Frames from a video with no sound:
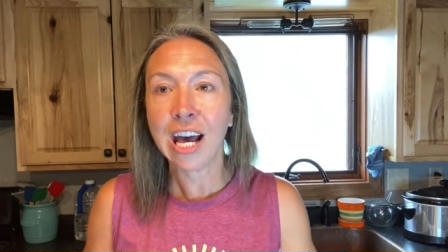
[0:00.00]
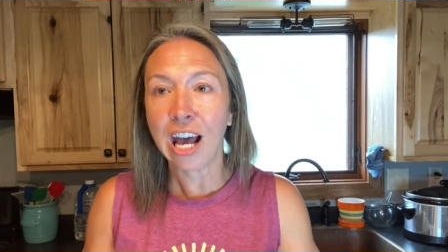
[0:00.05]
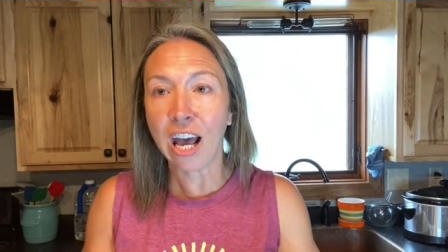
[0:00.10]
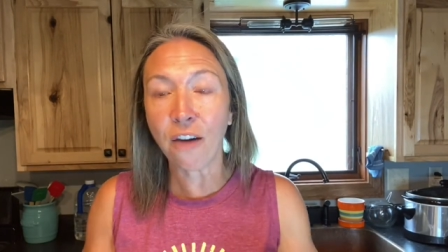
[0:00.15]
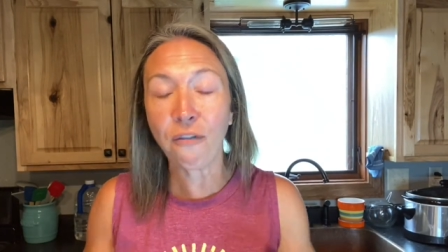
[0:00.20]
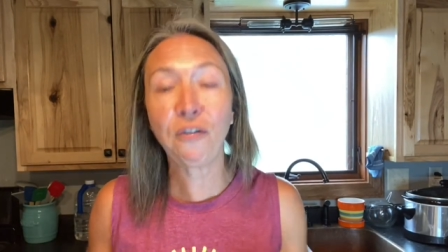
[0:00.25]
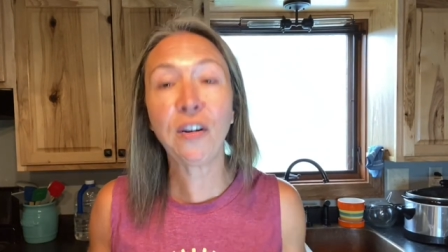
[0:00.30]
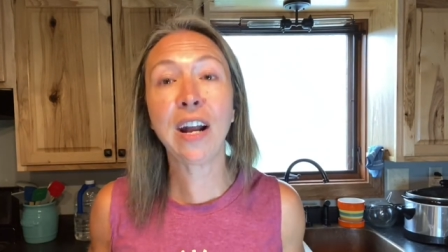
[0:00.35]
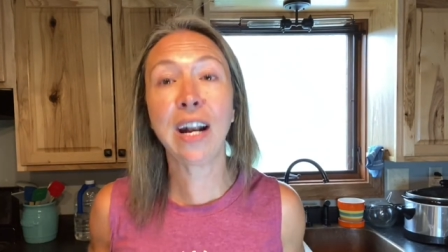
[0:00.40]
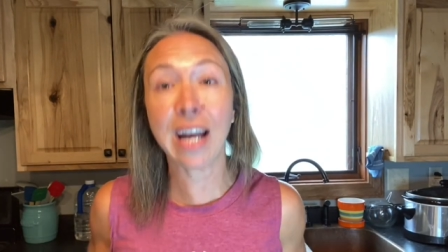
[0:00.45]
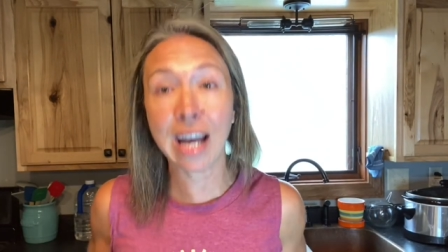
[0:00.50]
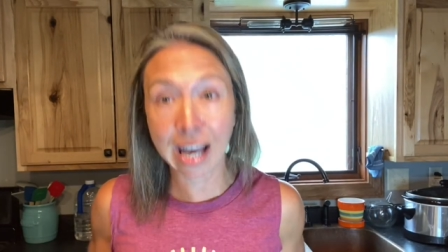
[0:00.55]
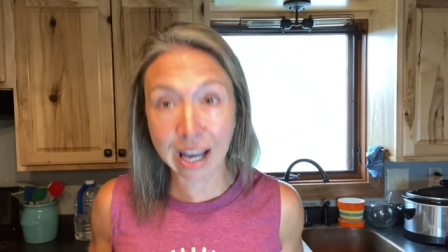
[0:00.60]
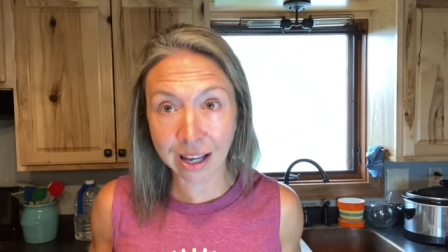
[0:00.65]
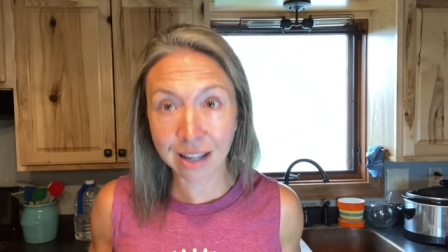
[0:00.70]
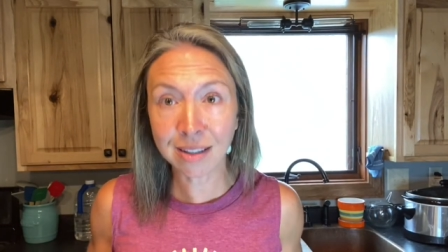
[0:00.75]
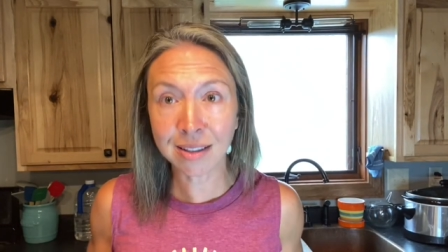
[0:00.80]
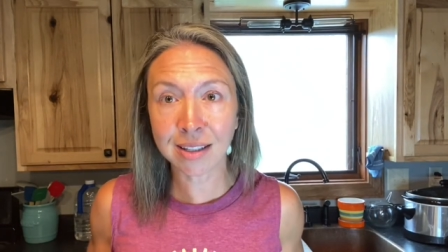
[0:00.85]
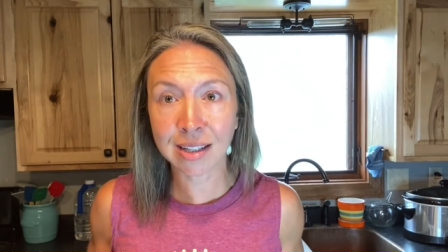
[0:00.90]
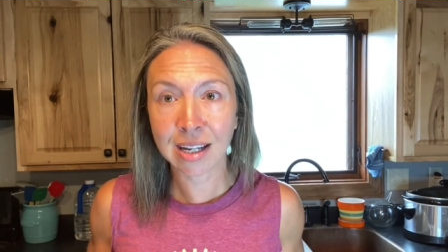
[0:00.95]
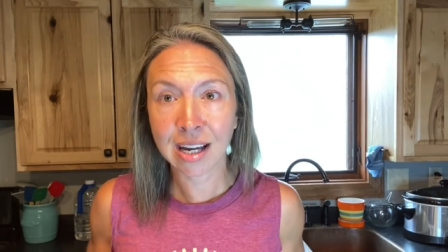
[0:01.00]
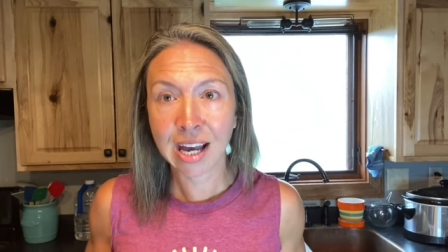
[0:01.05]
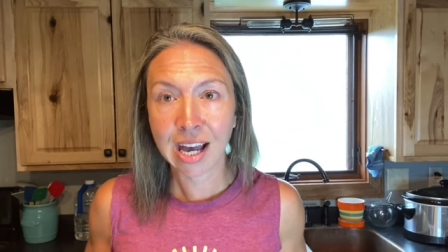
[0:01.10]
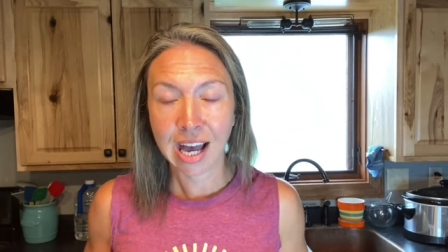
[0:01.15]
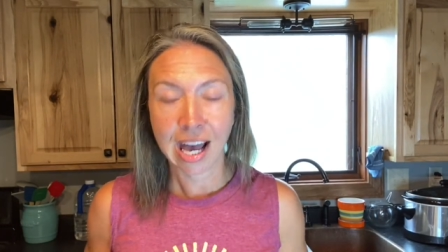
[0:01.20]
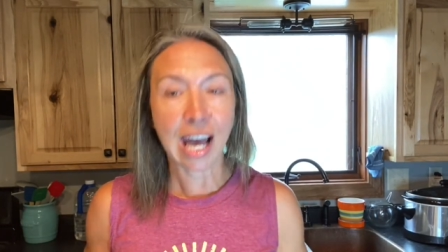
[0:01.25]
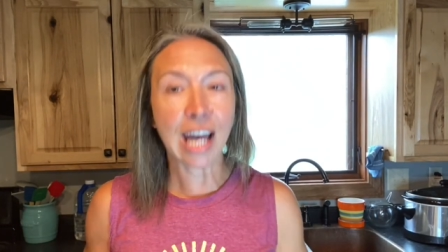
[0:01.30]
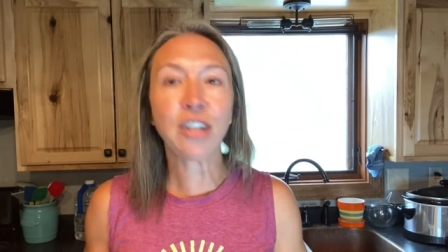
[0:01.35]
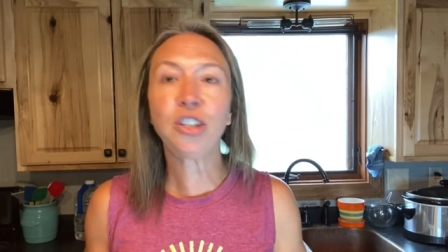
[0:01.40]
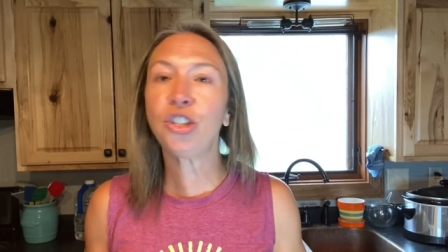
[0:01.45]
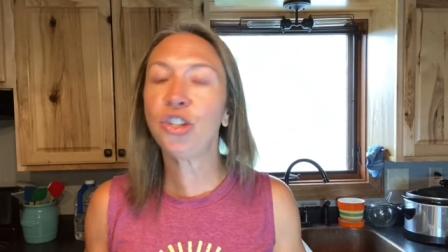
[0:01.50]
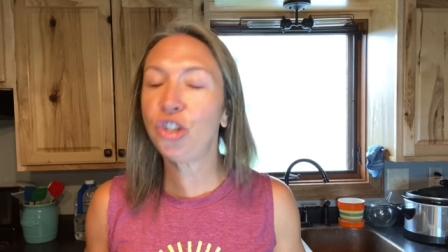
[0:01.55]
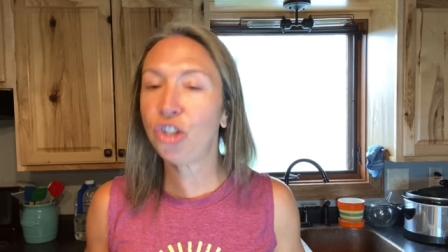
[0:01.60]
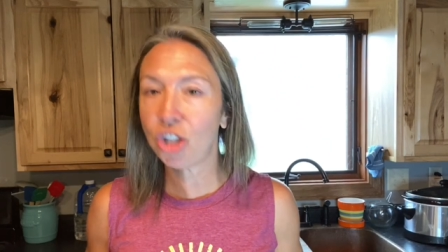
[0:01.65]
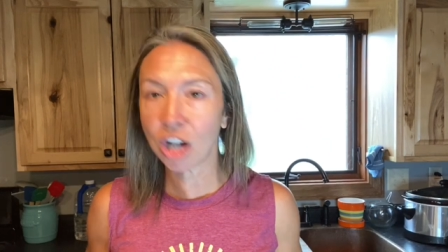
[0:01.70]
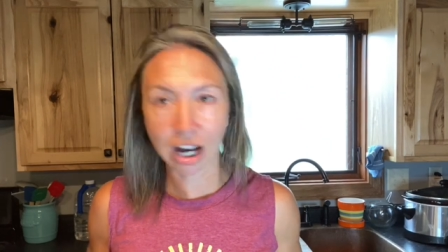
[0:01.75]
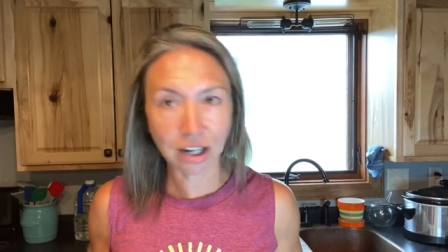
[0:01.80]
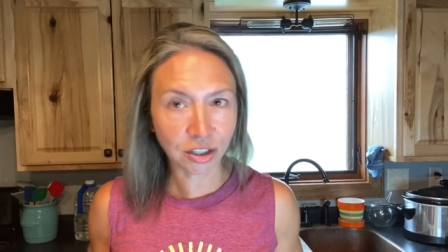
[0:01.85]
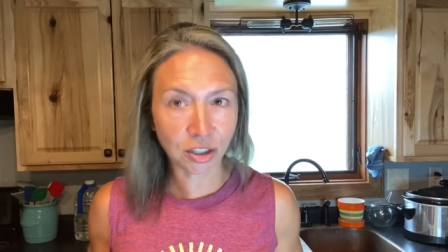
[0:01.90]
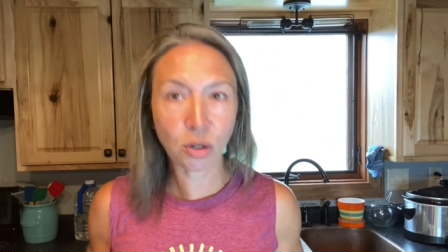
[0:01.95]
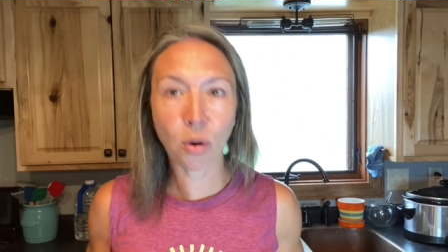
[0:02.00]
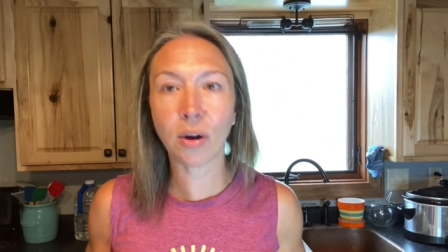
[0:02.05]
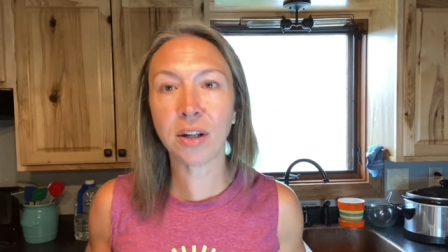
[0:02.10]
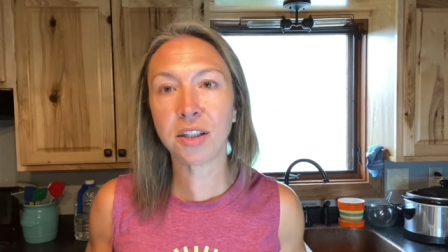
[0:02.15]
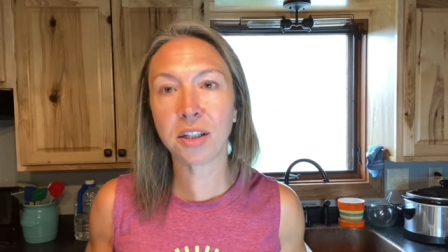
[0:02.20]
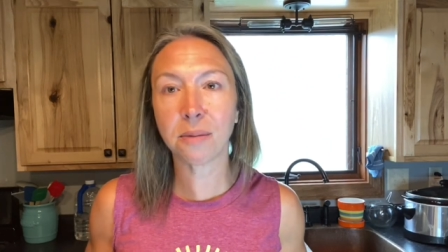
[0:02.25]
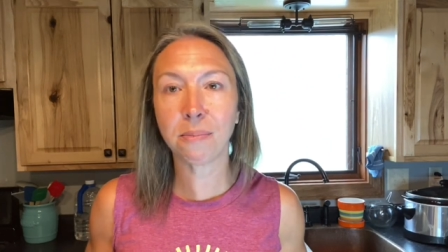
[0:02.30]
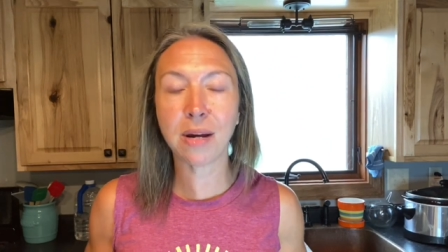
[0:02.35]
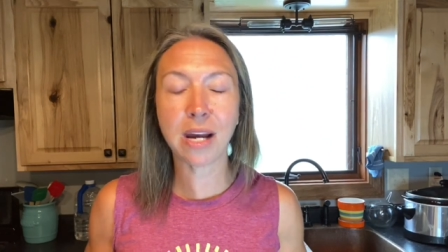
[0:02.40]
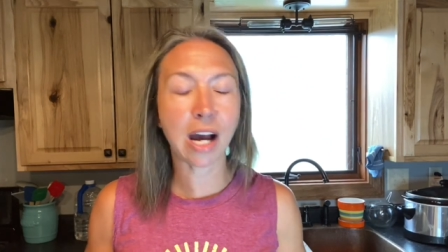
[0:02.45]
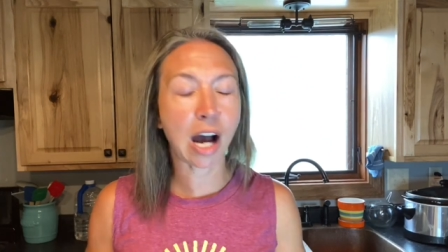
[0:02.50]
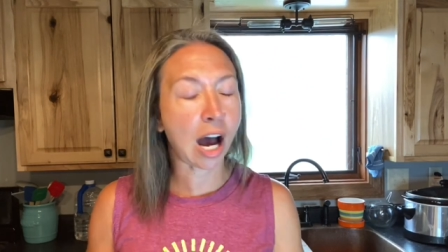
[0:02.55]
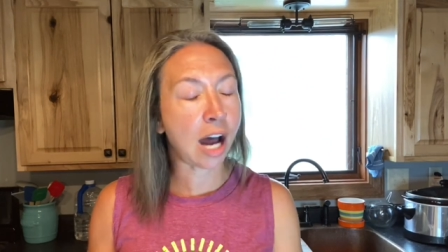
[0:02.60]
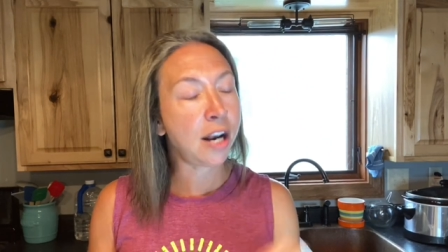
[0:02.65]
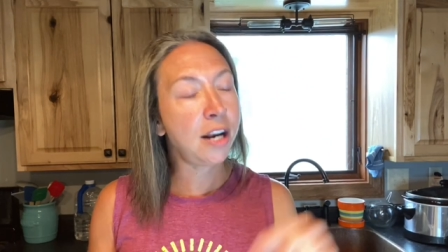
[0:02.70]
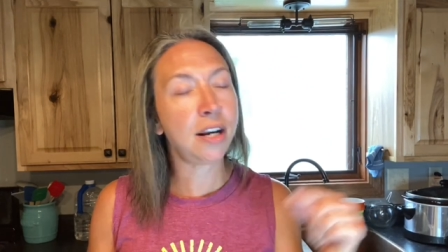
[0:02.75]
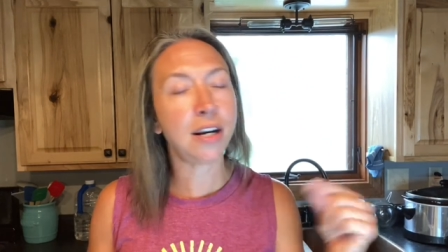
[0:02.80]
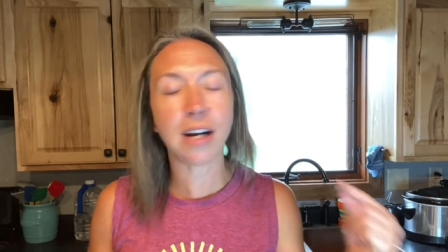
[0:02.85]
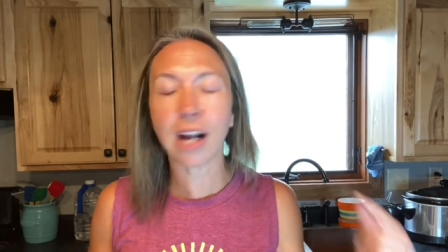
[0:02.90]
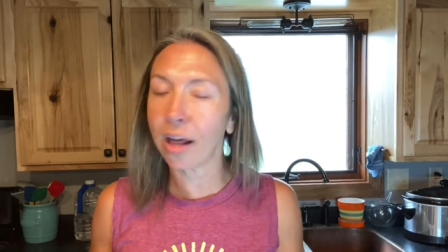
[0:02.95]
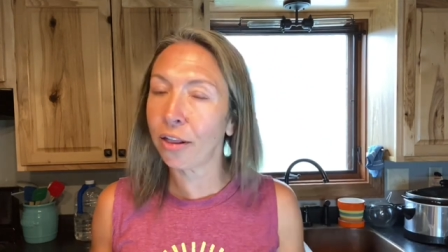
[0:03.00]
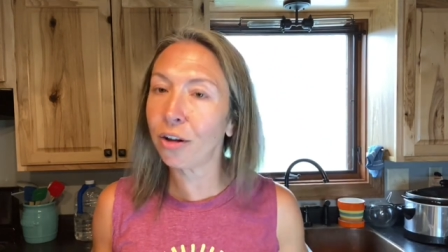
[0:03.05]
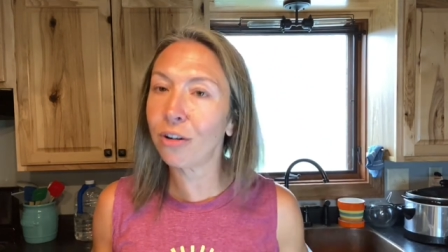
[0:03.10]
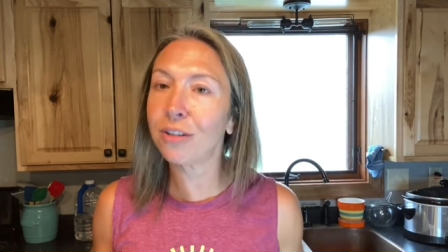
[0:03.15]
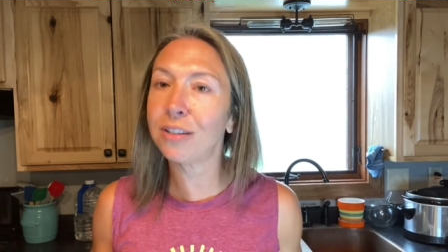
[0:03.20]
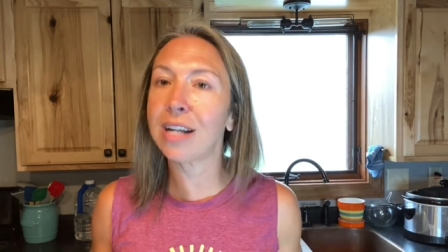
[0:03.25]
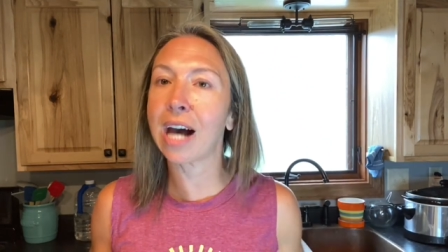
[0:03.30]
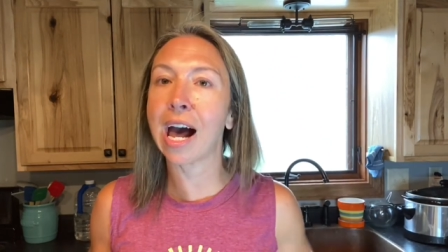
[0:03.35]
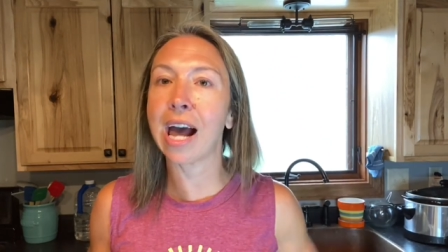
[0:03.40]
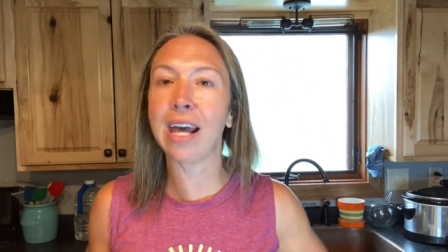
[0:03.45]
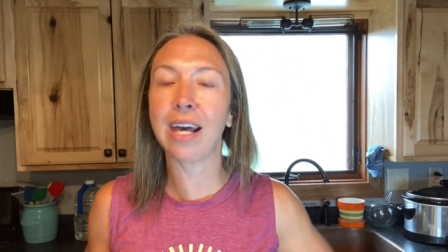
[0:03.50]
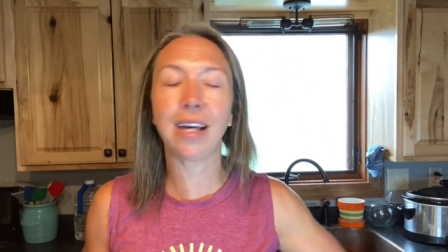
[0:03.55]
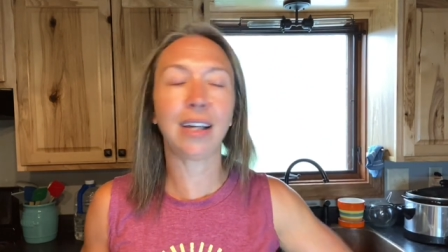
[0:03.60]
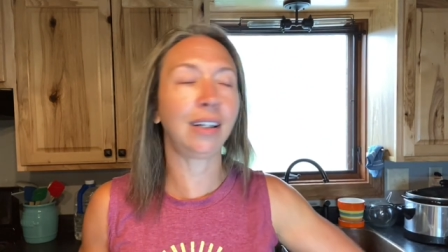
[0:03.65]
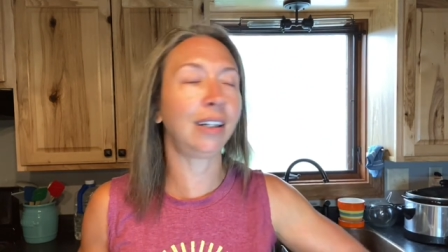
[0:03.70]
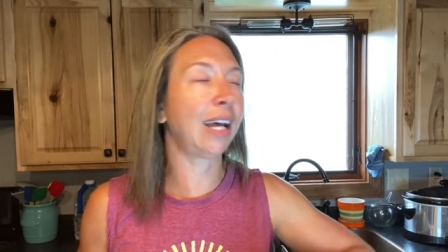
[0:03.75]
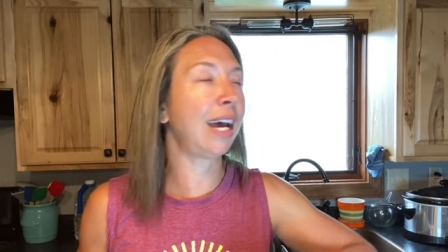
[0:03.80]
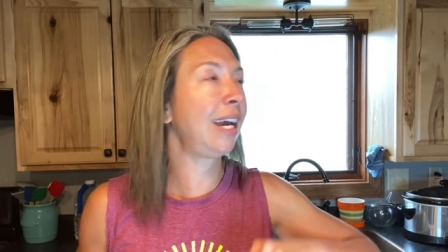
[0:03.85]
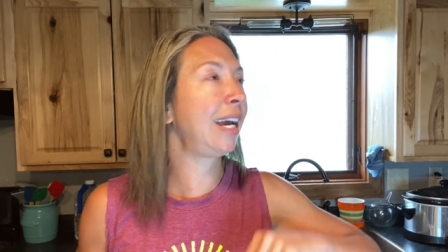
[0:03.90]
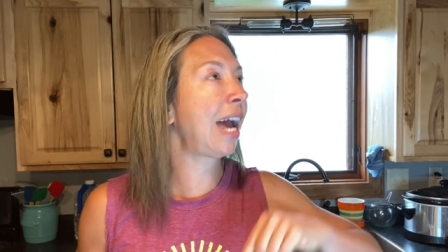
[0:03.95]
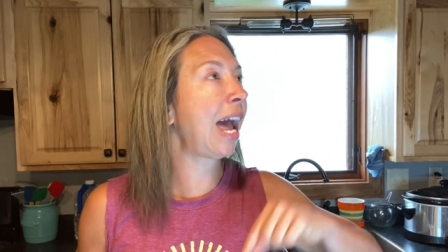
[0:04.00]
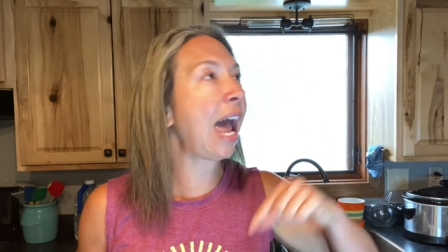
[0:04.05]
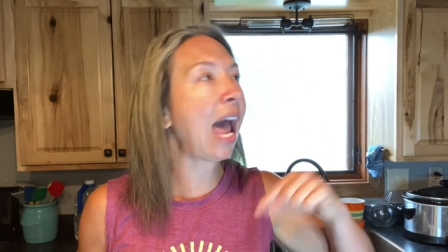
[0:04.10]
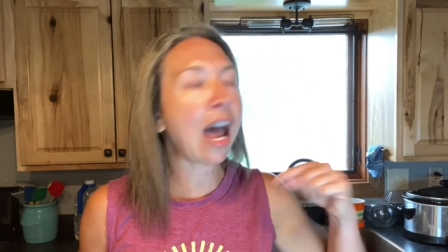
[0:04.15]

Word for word: If it is, it's just going to be another diet like